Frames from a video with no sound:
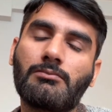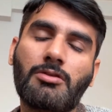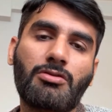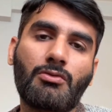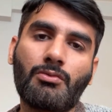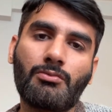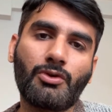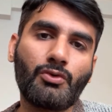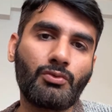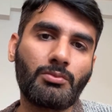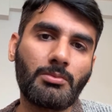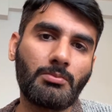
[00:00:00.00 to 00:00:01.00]
So
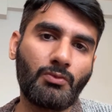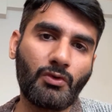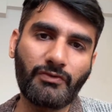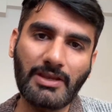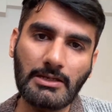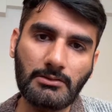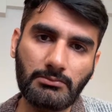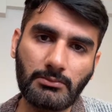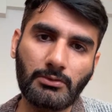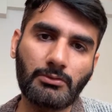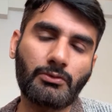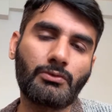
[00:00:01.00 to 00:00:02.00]
you move in
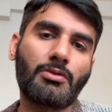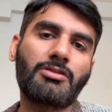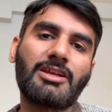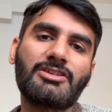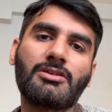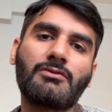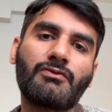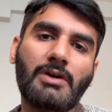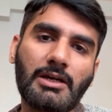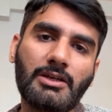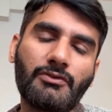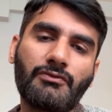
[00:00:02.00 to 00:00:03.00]
to station
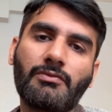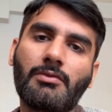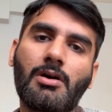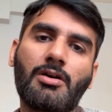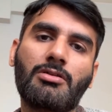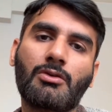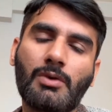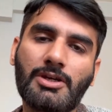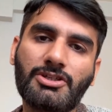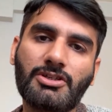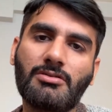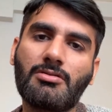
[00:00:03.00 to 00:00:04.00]
5, ask
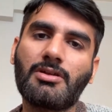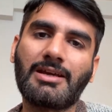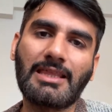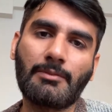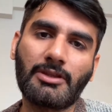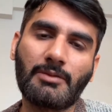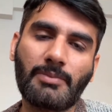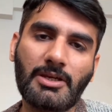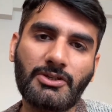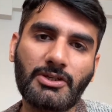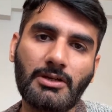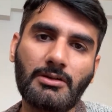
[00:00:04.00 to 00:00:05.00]
questions, examine the
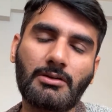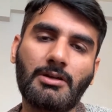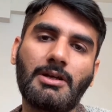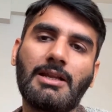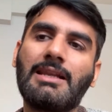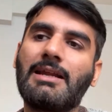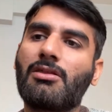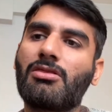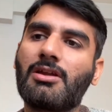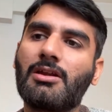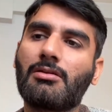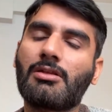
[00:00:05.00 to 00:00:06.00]
patient. Let's
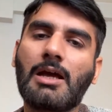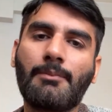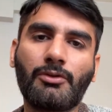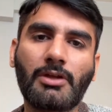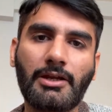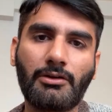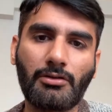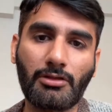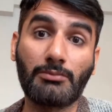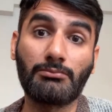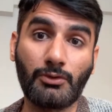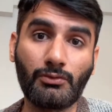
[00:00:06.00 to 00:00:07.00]
say it is
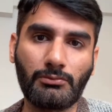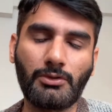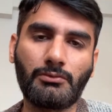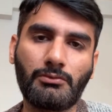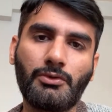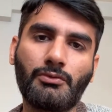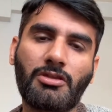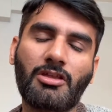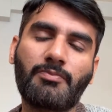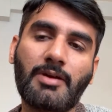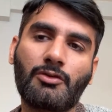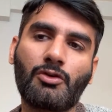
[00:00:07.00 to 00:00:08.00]
hypothyroidism. You
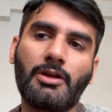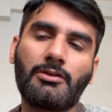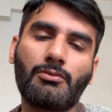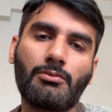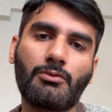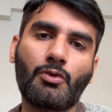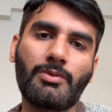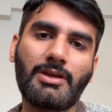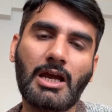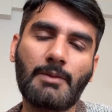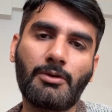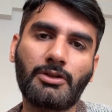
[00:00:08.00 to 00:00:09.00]
suspect it to be
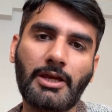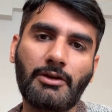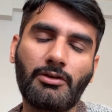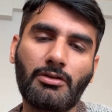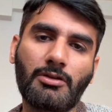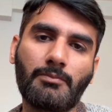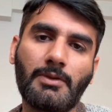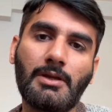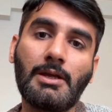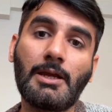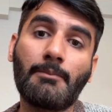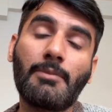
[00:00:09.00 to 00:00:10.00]
hypothyroidism,
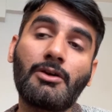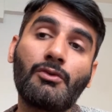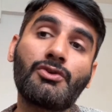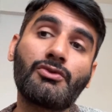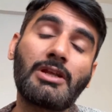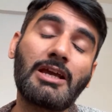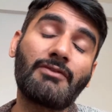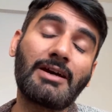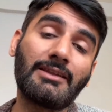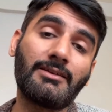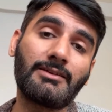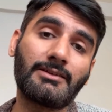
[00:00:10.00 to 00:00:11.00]
but you should have
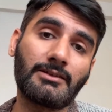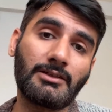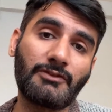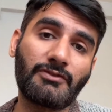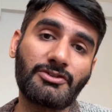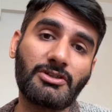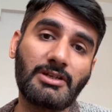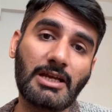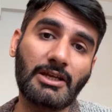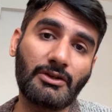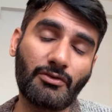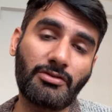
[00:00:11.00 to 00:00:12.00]
other differential
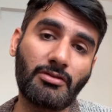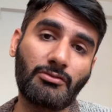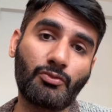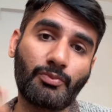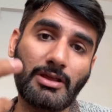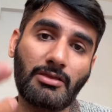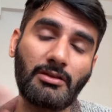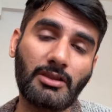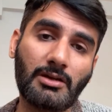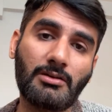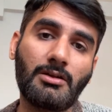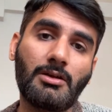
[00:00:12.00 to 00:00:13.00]
diagnosis to present the